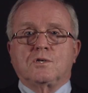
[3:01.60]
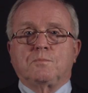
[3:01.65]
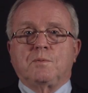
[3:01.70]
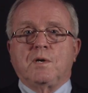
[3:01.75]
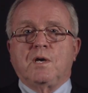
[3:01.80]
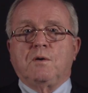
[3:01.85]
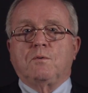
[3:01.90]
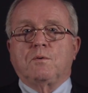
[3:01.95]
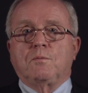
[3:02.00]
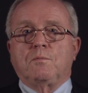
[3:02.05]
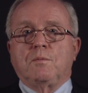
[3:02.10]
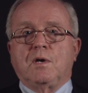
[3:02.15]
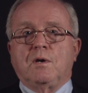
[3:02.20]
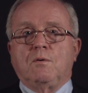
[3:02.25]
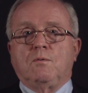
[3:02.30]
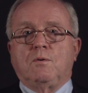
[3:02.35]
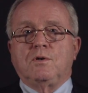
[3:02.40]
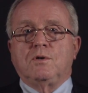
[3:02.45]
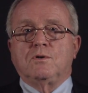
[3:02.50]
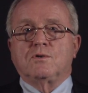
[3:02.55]
to speak with
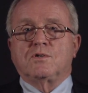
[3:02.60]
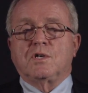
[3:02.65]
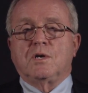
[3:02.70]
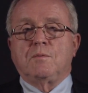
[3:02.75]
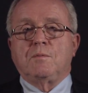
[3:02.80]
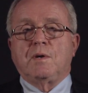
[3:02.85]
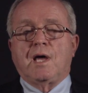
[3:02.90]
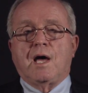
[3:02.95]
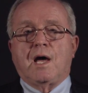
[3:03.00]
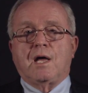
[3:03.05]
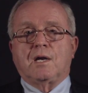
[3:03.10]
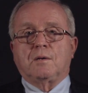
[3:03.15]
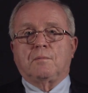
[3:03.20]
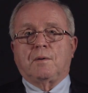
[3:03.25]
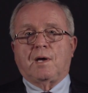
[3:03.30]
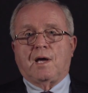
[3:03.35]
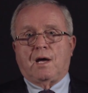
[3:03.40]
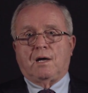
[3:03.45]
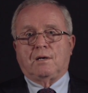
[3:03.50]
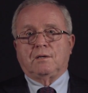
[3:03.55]
me when you see me out and
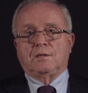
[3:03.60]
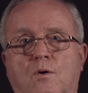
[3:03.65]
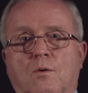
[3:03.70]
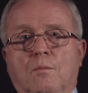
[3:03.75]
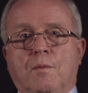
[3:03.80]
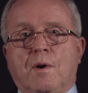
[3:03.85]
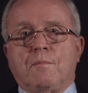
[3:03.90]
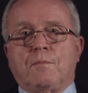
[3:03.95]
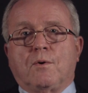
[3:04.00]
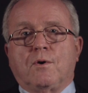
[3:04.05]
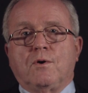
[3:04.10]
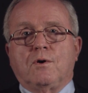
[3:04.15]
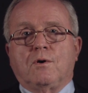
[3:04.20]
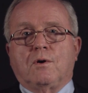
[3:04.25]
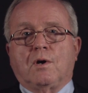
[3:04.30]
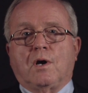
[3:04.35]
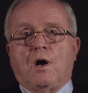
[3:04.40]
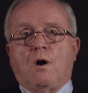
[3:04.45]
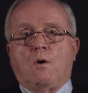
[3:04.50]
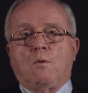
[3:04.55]
about. Remember, you
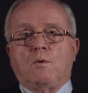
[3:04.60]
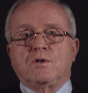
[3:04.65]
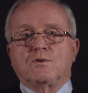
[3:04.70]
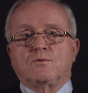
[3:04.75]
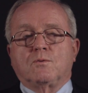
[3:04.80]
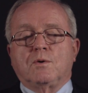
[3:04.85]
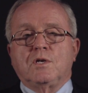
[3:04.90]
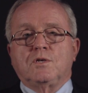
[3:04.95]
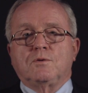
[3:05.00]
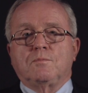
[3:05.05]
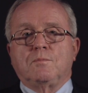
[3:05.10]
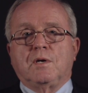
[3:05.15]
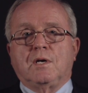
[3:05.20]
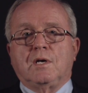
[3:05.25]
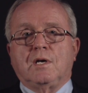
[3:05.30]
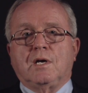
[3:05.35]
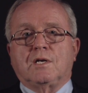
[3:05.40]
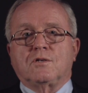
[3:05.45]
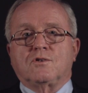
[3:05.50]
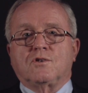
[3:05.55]
can always reach
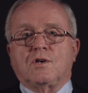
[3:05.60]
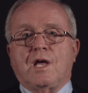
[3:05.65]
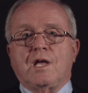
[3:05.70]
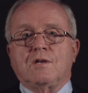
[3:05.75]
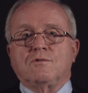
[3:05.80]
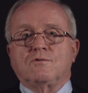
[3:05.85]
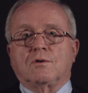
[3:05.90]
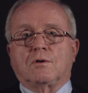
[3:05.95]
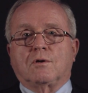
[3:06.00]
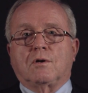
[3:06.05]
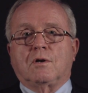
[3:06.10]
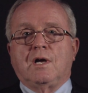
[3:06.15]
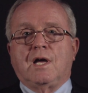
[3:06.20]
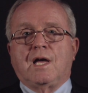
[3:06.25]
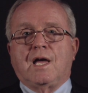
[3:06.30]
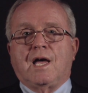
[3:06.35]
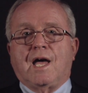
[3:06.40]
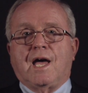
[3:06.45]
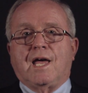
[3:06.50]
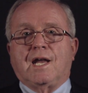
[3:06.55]
me at chancellor
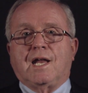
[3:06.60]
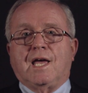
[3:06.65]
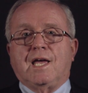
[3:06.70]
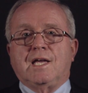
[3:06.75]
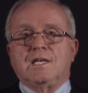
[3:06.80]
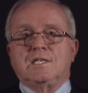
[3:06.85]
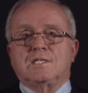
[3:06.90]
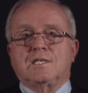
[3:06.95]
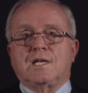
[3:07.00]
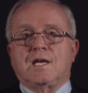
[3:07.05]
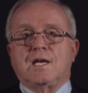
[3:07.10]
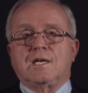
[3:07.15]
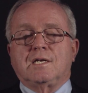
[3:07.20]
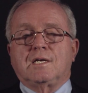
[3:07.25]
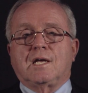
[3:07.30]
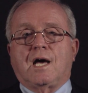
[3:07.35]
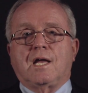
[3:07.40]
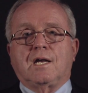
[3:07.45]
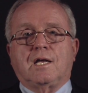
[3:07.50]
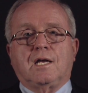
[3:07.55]
at
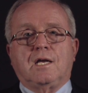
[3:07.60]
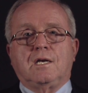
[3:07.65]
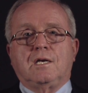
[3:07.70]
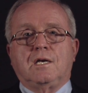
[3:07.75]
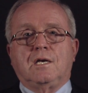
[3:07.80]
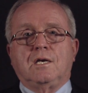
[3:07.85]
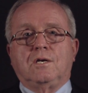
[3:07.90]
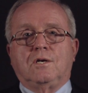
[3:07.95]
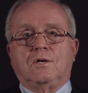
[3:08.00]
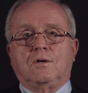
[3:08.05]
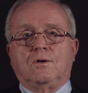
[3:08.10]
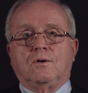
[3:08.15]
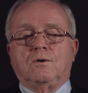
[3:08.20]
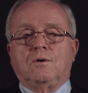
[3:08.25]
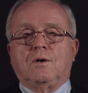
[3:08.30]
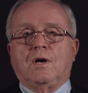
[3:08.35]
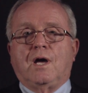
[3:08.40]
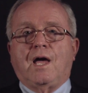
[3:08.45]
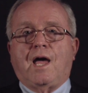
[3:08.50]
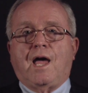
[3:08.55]
astate.edu
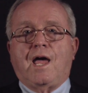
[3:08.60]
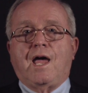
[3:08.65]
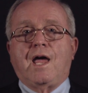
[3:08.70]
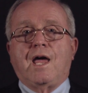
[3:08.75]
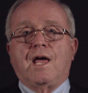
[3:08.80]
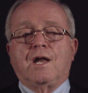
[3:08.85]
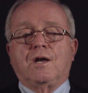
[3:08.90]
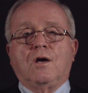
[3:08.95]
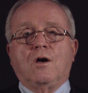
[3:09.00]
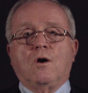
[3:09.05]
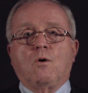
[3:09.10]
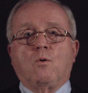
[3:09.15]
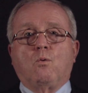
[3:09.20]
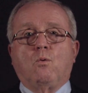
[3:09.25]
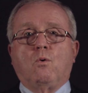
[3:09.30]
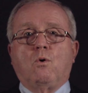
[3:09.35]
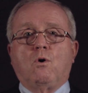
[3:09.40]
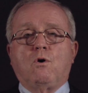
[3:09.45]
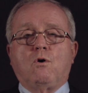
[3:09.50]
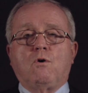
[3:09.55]
and
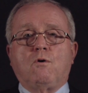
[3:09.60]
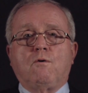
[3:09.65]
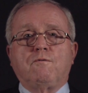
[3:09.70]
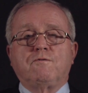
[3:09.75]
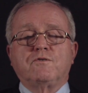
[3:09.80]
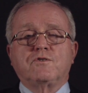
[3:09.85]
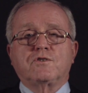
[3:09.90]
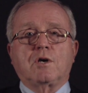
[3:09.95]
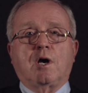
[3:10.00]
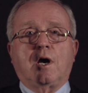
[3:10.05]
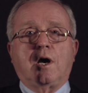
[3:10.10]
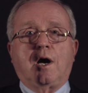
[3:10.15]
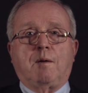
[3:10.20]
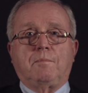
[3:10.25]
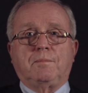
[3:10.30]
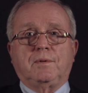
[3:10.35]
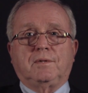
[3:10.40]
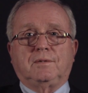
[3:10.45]
wolves up.